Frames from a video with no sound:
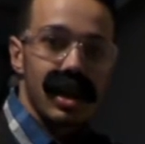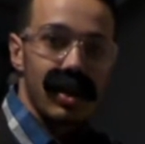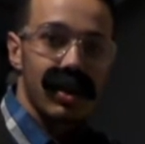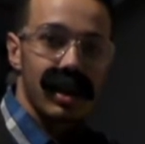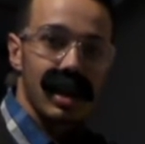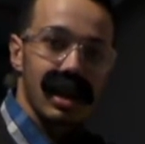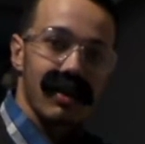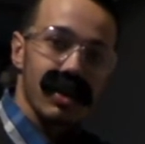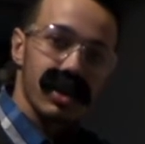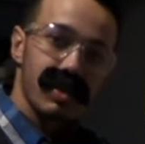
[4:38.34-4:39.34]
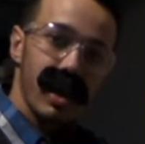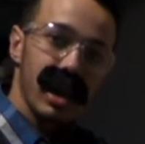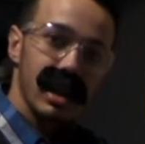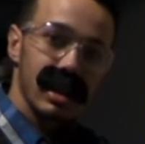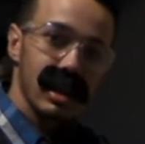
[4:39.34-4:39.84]
you think of those
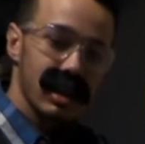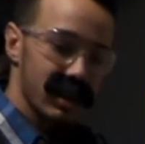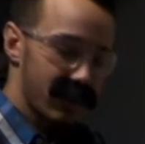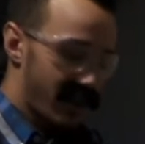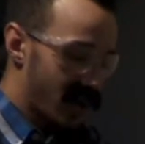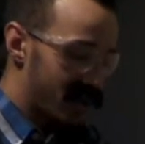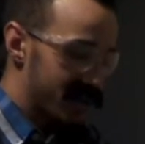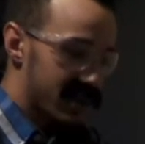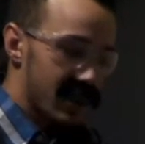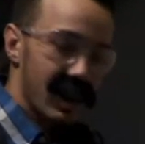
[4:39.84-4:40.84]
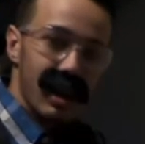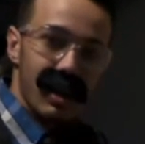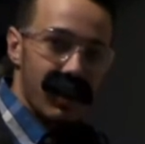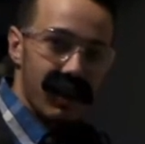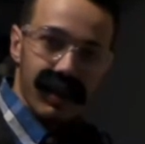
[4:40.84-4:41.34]
spiky little foams.
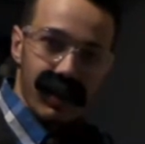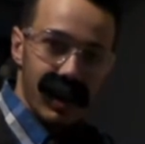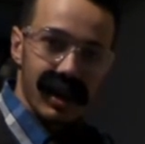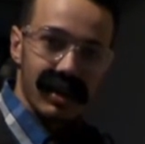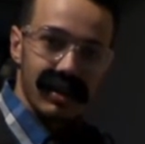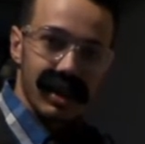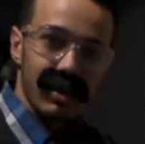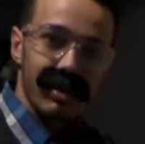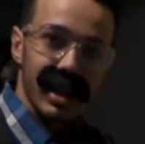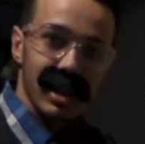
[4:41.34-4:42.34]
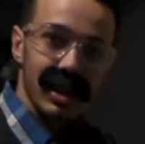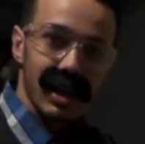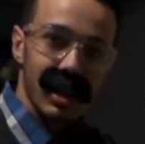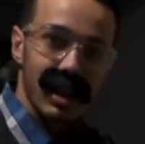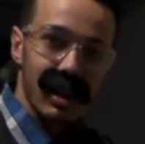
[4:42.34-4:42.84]
They don't do much.
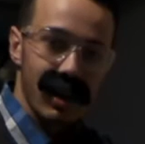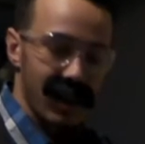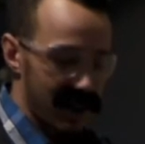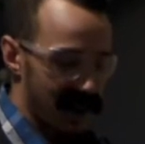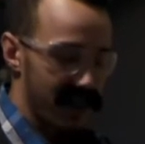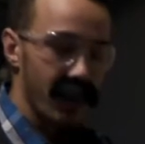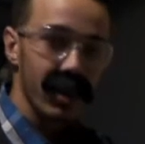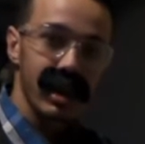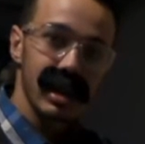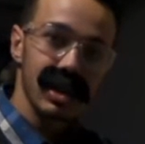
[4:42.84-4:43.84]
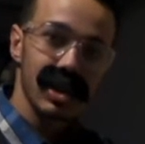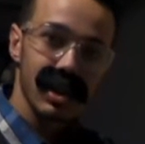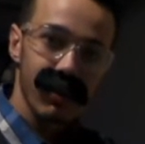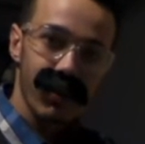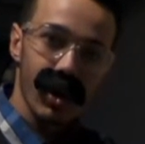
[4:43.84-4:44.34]
A 4-inch
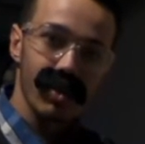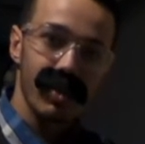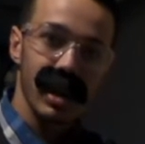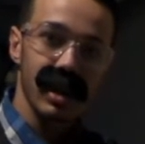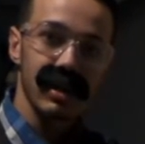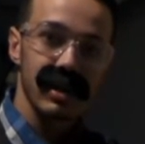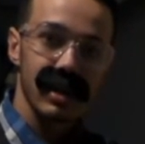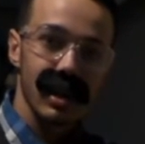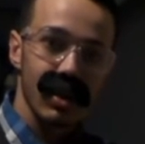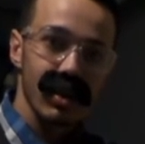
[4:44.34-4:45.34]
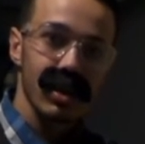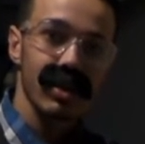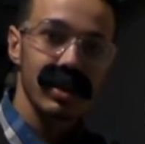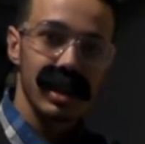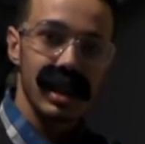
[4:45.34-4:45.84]
foam piece will
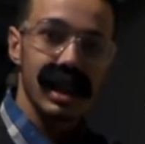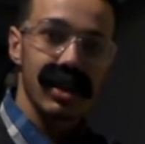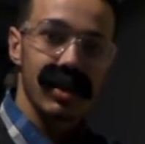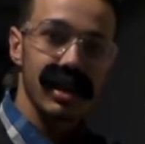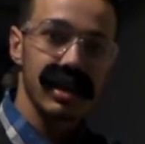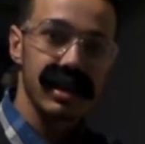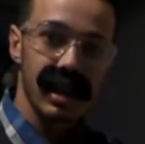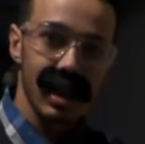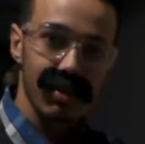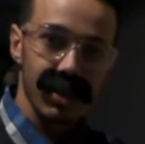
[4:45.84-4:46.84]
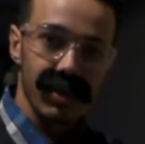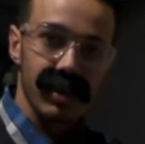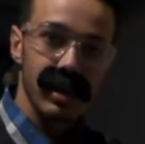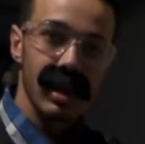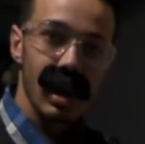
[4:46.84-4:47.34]
only decrease the
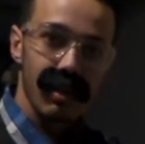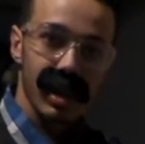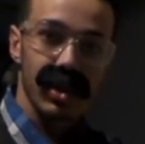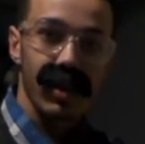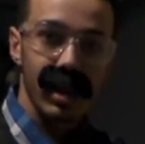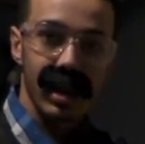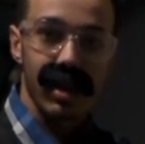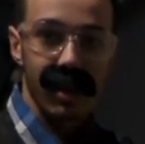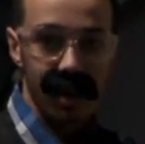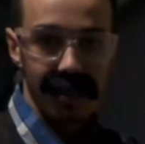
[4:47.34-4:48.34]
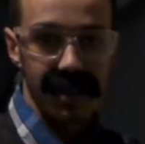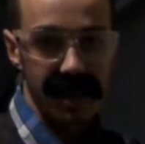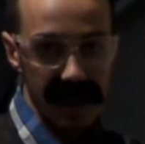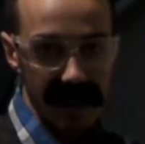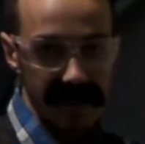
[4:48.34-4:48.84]
soundproofing by 20 to
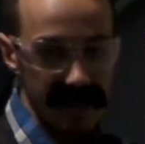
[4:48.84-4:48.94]
30%.